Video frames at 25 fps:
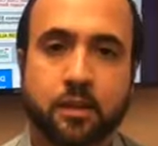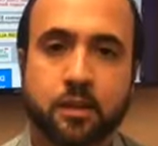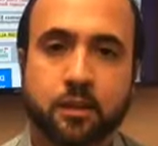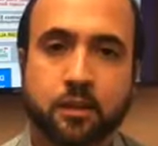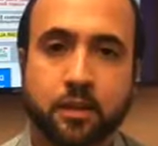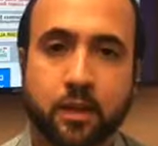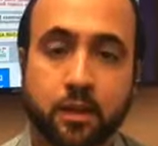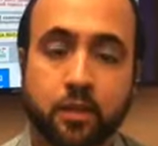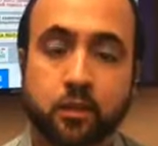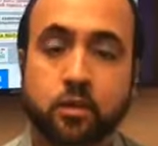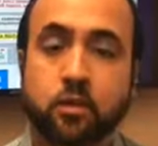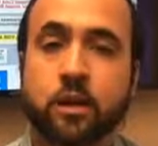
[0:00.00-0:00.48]

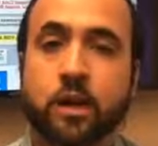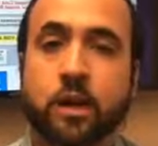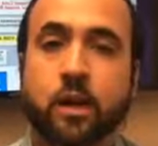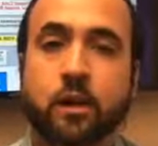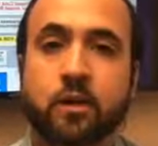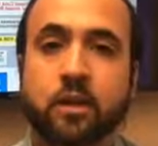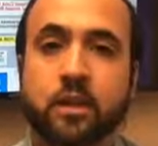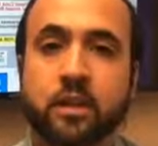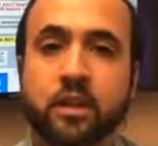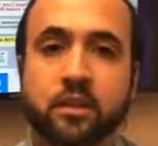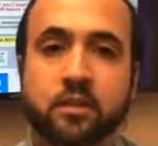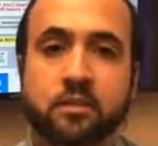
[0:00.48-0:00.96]
that Cook
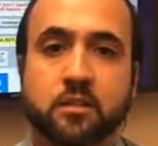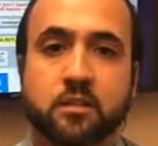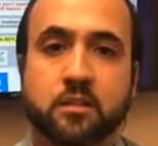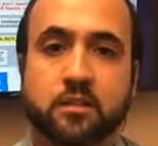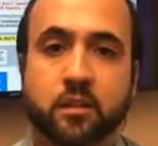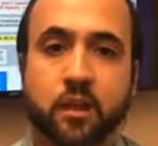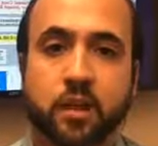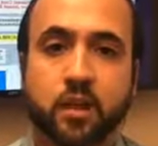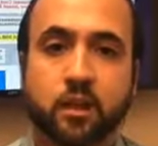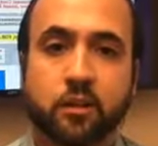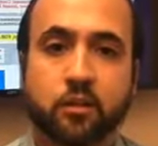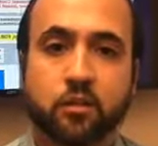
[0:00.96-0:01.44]
County is
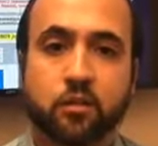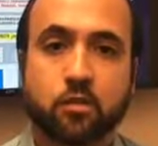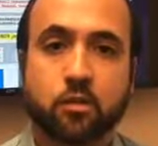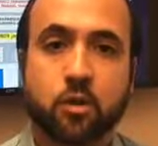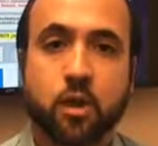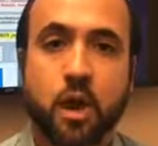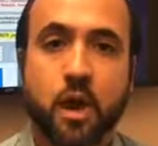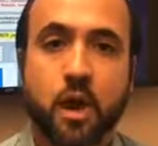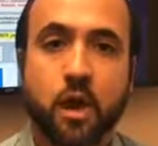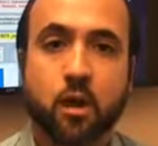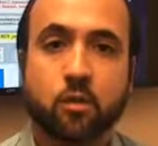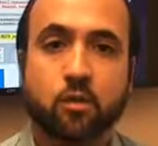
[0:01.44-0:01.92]
assigning to your
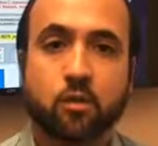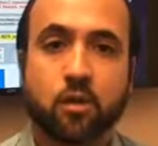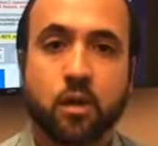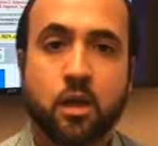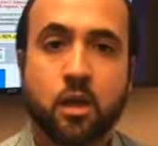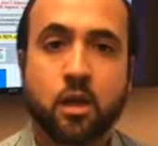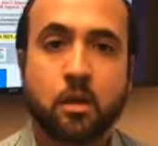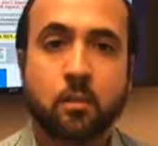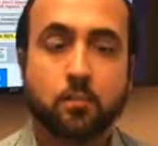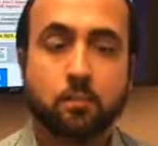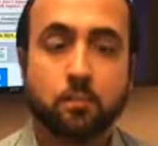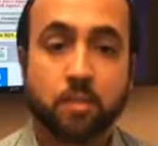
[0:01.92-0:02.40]
house
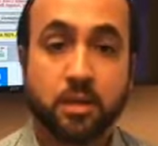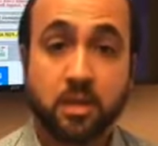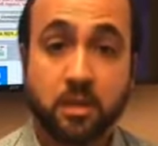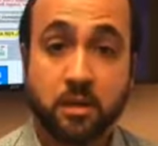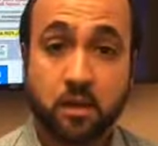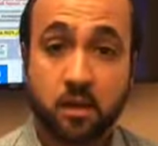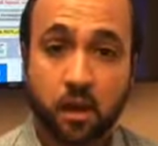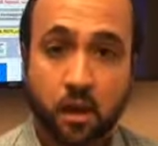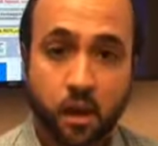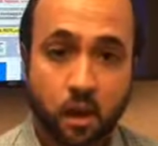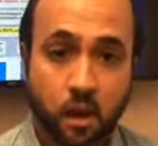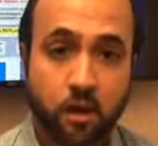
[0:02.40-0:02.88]

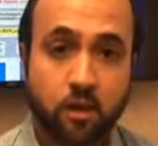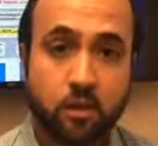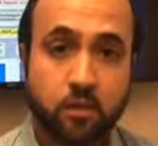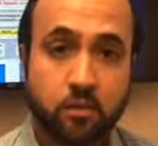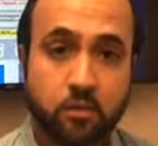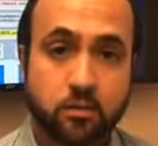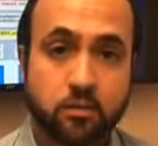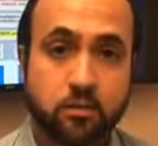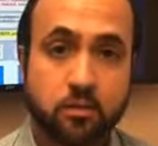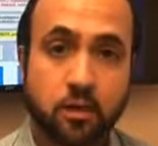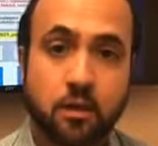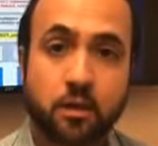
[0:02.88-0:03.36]

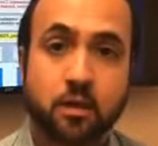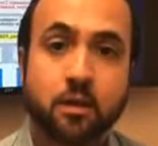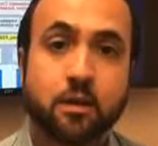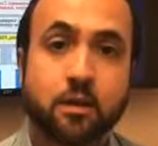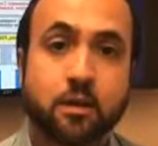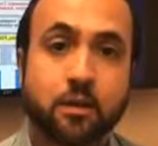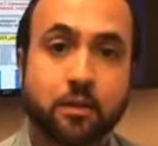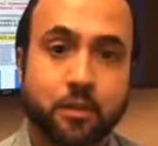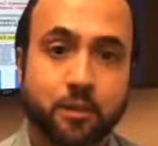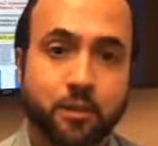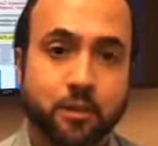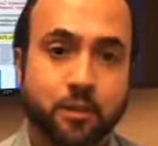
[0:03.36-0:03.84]
because
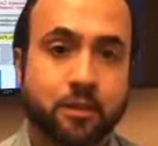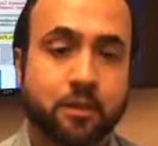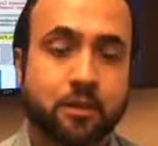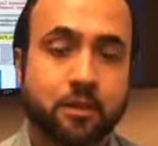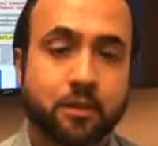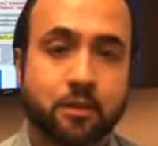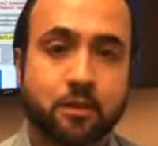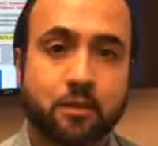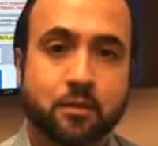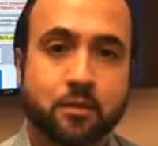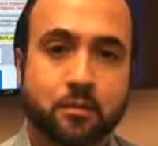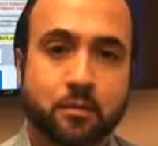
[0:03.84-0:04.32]

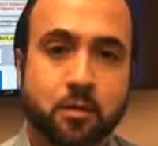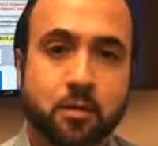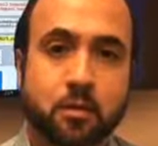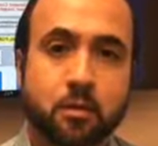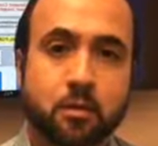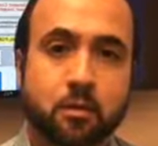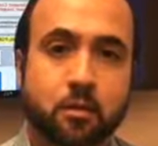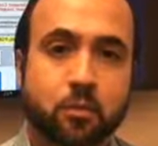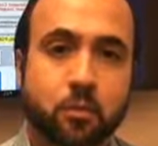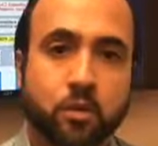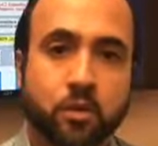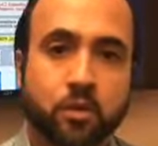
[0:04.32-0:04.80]
the uh,
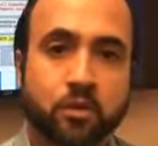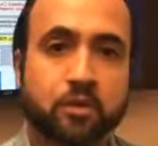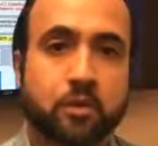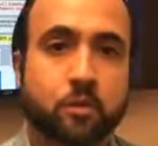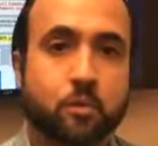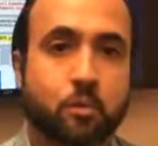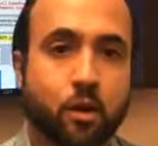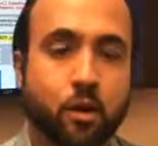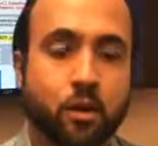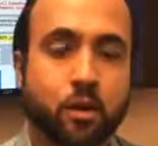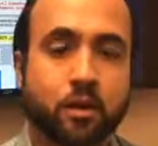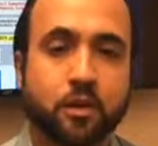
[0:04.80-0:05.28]
real estate
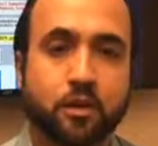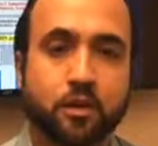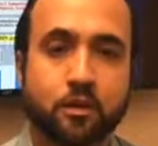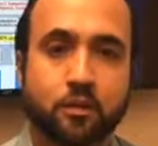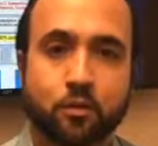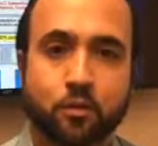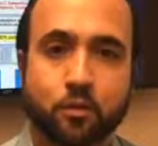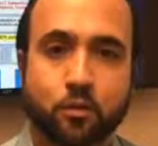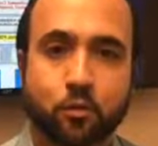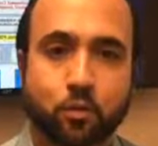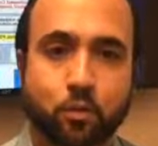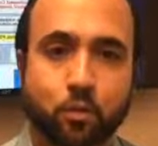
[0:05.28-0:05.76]
market
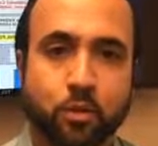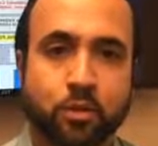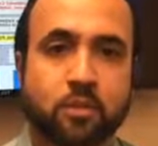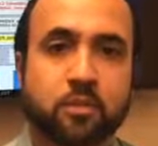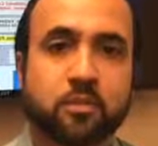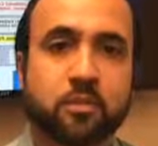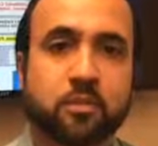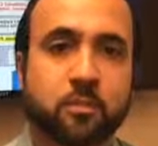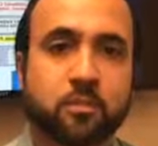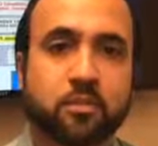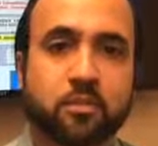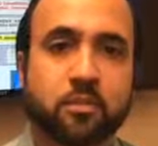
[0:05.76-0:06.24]
has
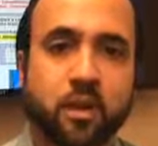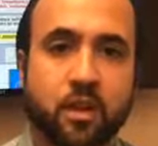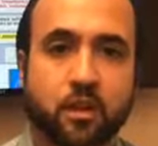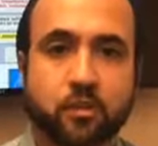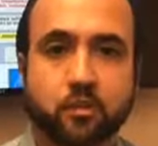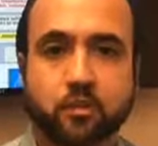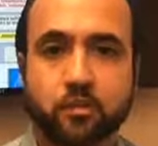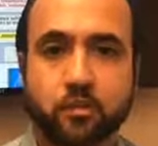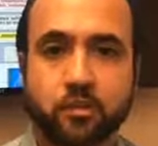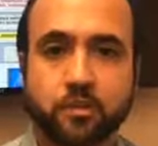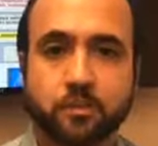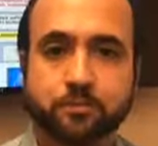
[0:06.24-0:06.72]
increased
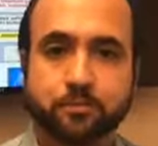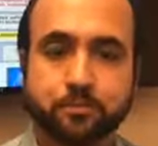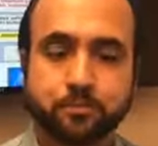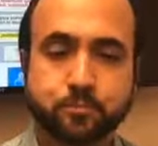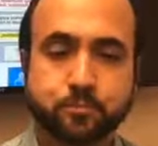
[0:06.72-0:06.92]
substantially.